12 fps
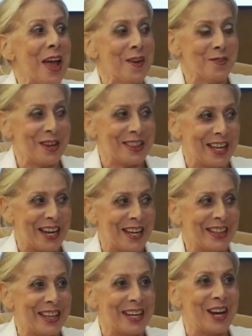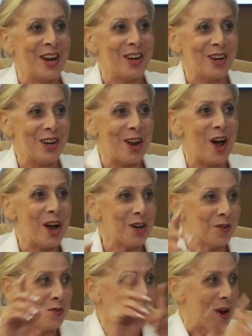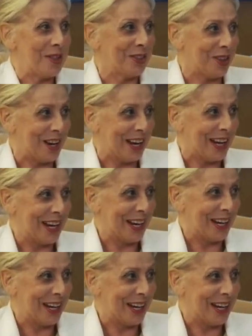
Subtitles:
everything than a lot of one thing,